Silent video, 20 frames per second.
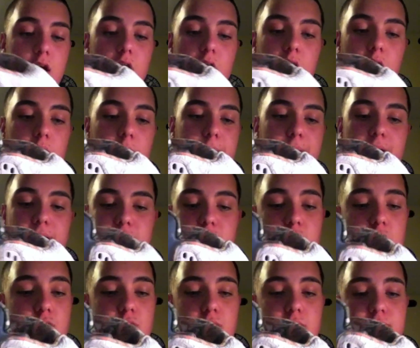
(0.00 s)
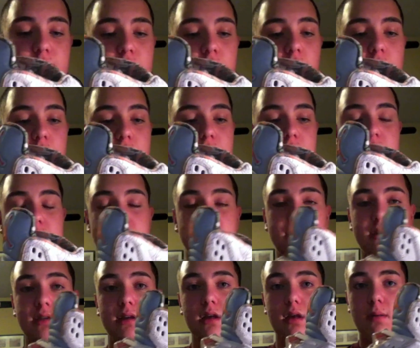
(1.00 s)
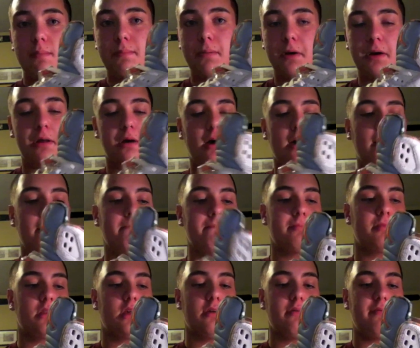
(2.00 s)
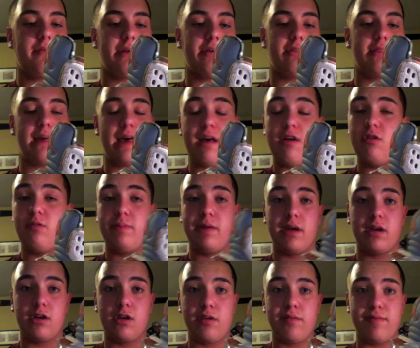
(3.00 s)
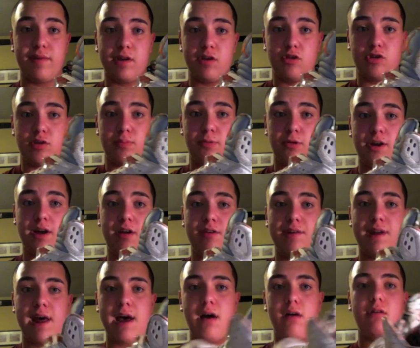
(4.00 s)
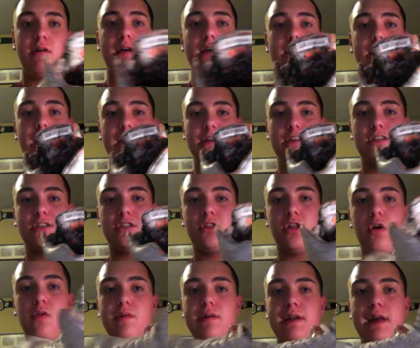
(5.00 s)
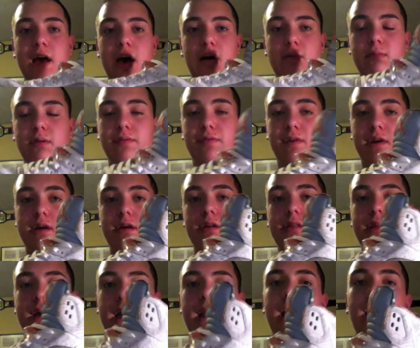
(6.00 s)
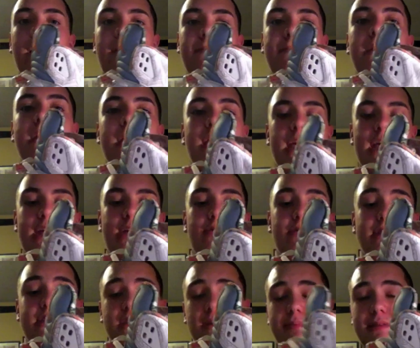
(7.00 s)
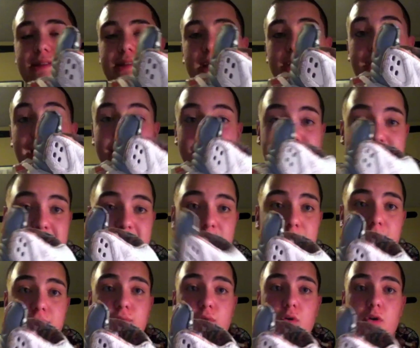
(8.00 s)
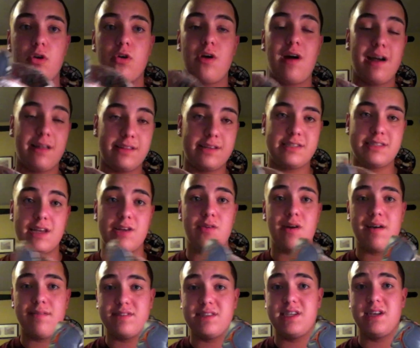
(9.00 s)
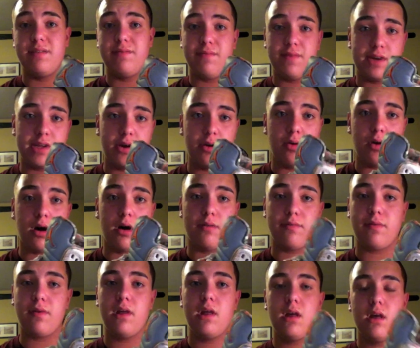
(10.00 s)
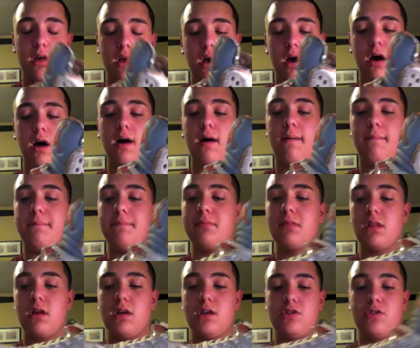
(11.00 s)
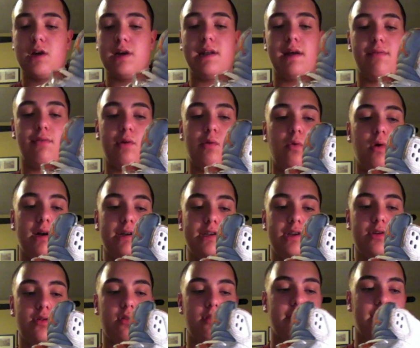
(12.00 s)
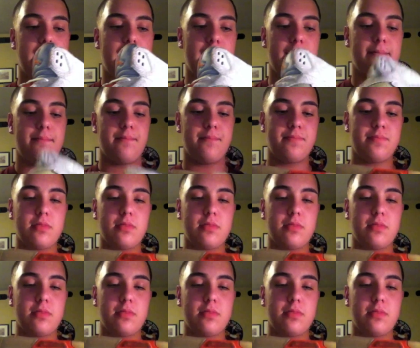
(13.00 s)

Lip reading: Haven't done a review on these, but figured that it would be a good video to put out now. Kind of slowing down, but figured that hit you with something that you haven't seen before, or at least that you haven't seen a video of. So I definitely want to do that.